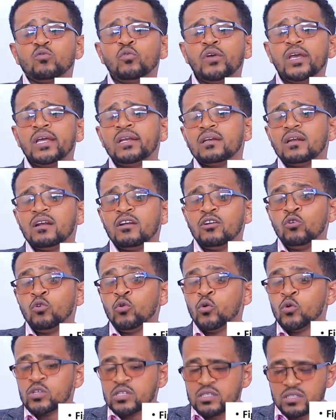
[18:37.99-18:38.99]

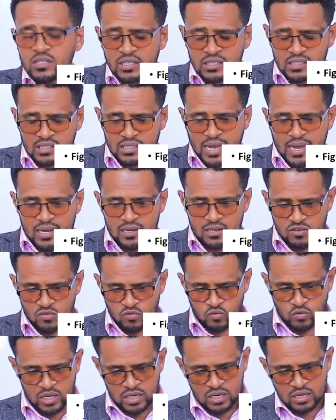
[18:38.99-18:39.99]
Win-lose style.
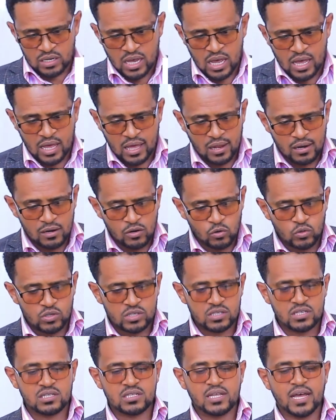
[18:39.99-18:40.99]

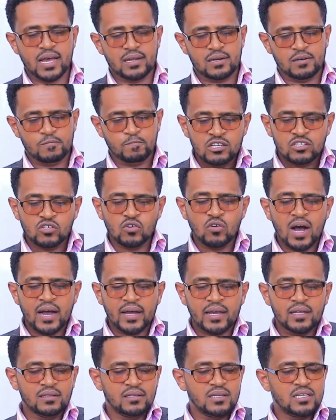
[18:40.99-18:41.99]
Win-lose style. So
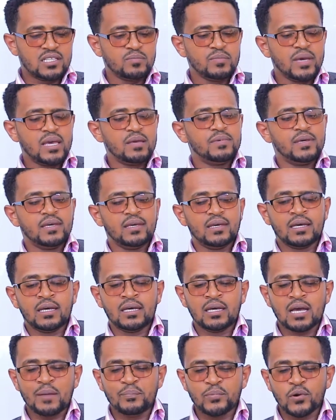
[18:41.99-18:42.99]
again, this may be
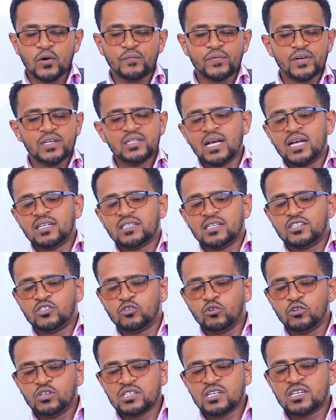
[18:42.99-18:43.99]
appropriate as a
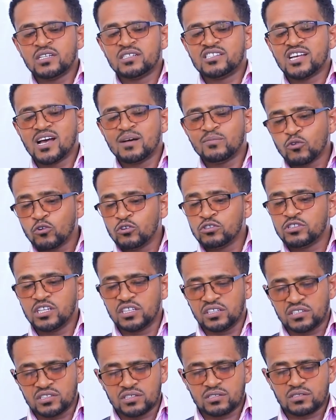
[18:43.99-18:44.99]
choice in some
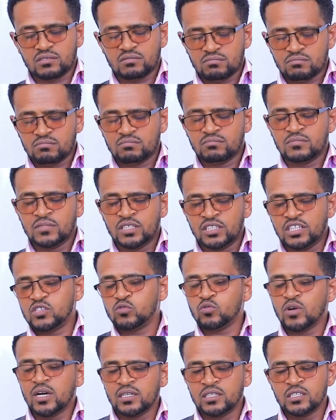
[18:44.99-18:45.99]
contexts. This
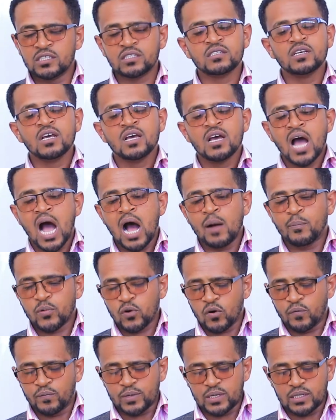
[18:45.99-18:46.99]
one is
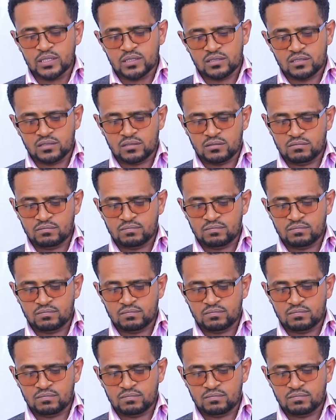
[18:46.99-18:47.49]
appropriate.